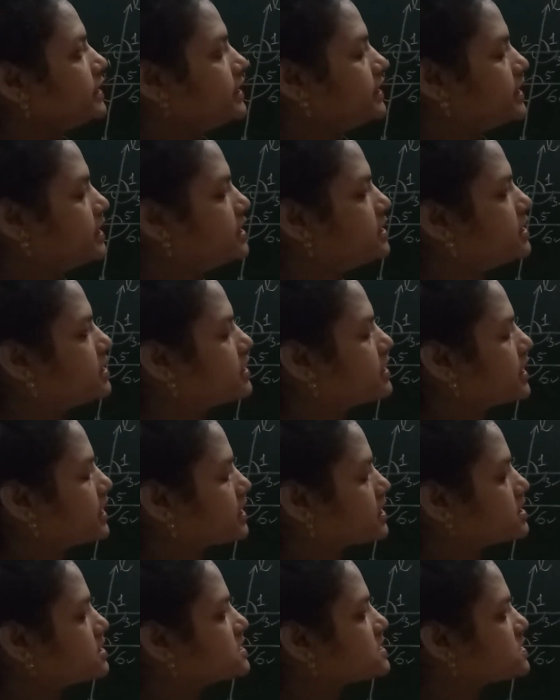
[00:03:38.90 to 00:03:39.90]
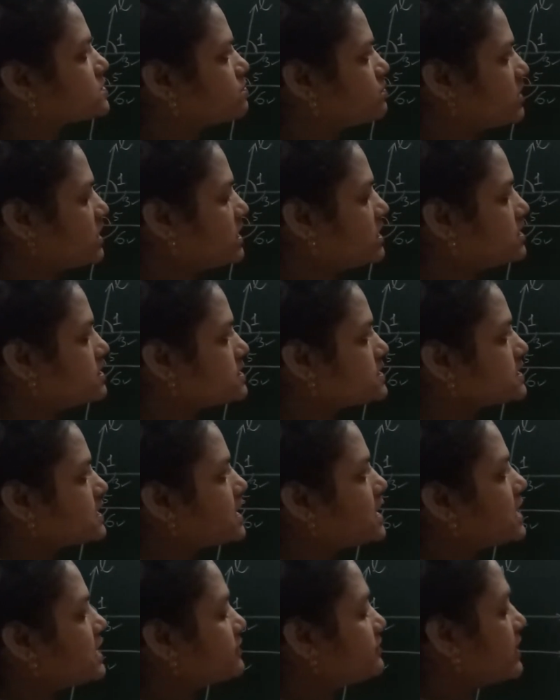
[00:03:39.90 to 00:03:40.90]
interior angles means
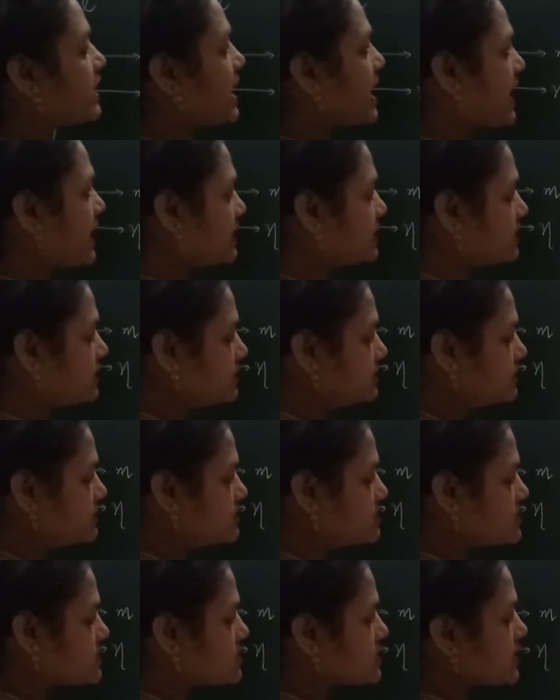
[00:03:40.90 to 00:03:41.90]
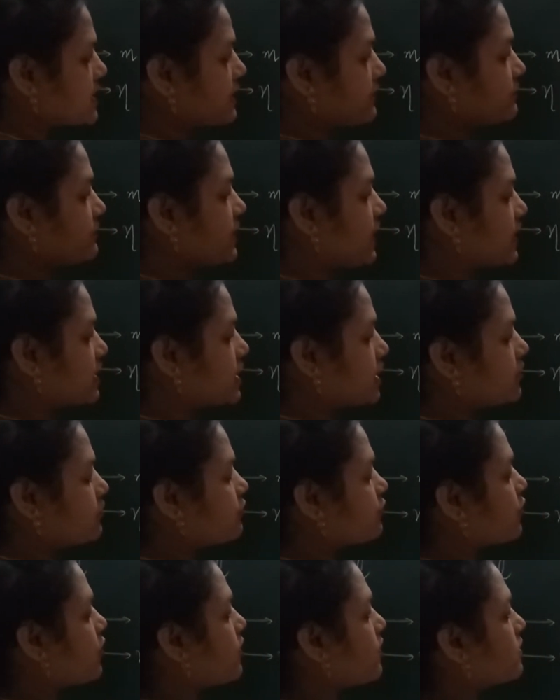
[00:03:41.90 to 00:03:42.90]
the angles that are
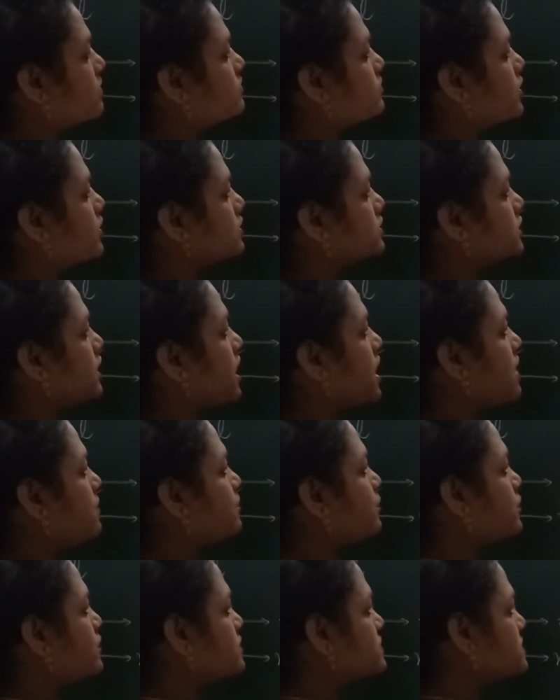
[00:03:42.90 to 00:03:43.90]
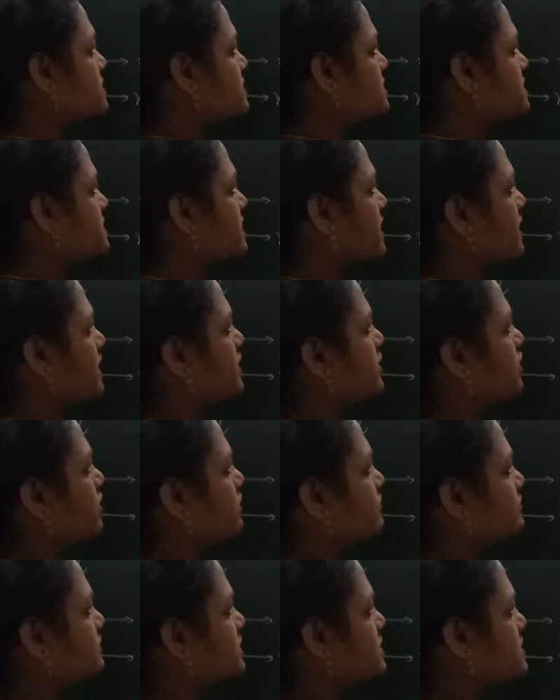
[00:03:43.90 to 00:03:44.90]
formed on the opposite side
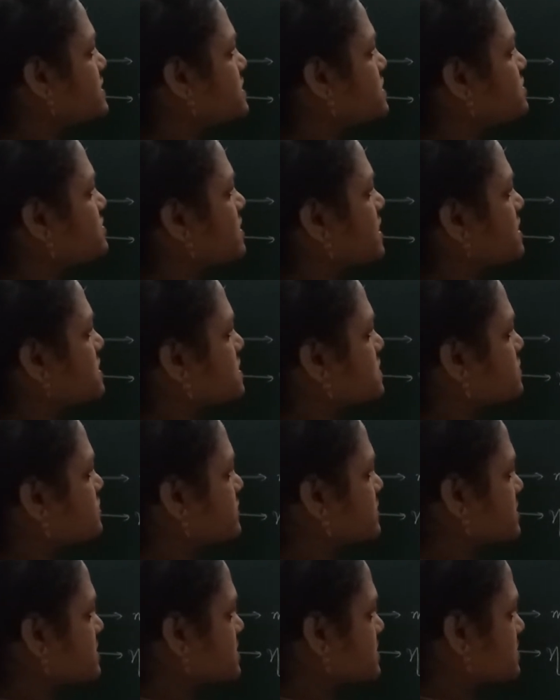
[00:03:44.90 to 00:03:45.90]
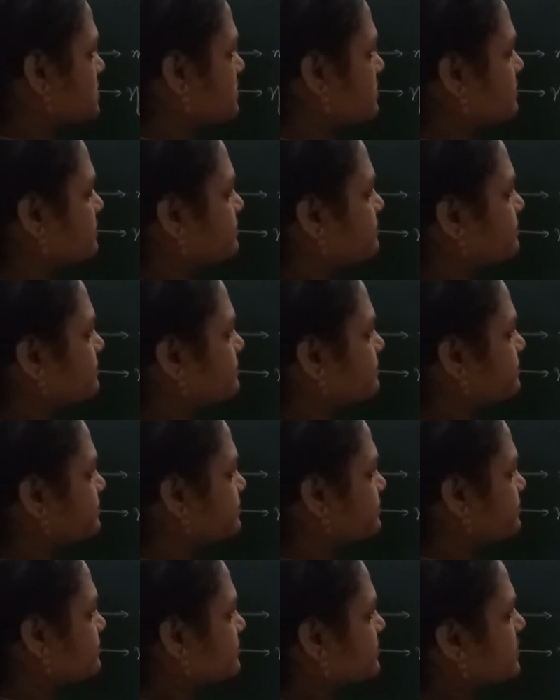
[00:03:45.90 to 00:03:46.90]
of this transversal,
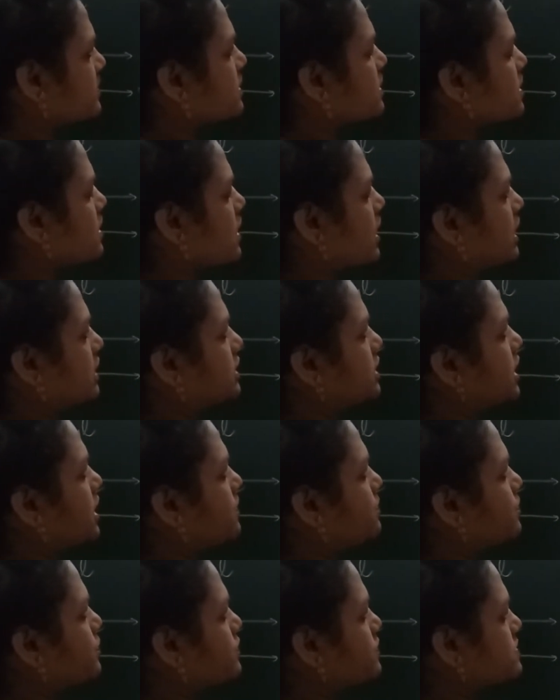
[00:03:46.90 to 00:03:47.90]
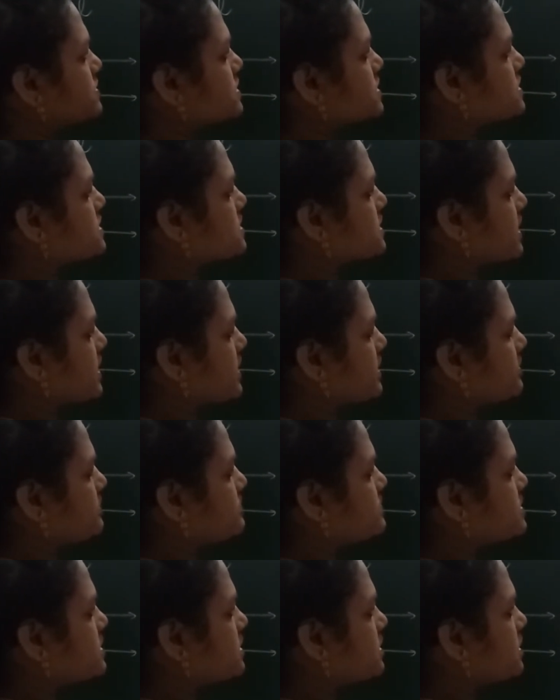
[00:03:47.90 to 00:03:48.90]
on the opposite side.
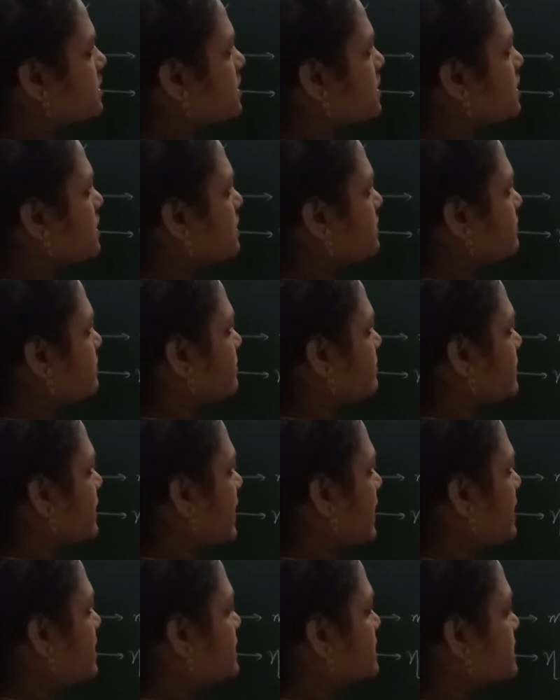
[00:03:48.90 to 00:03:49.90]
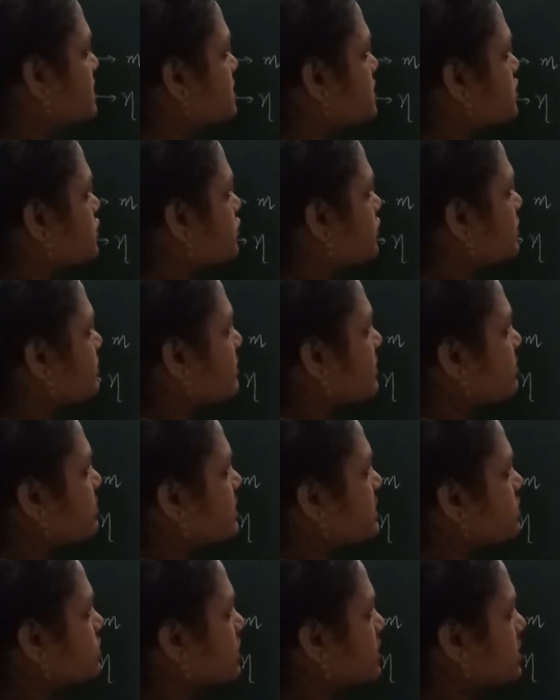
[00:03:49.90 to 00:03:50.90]
See, and this should be
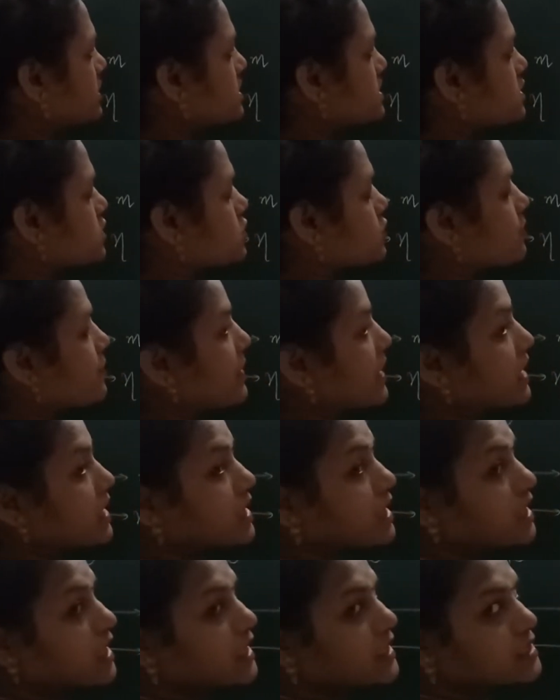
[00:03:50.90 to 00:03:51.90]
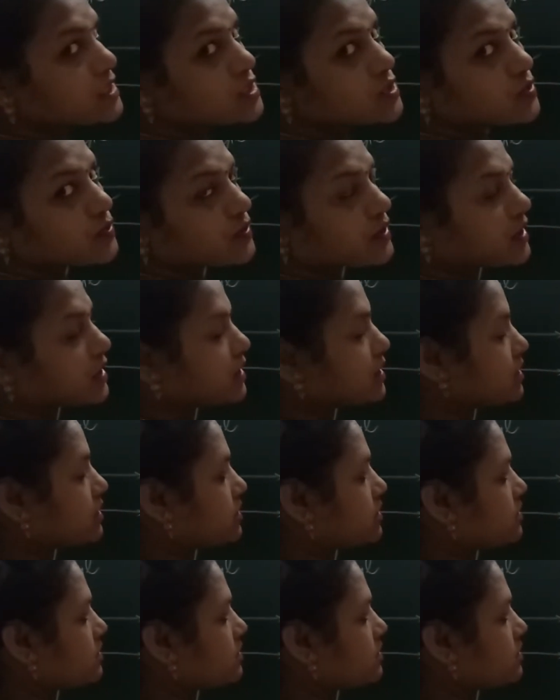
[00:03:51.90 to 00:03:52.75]
between these two parallel lines only.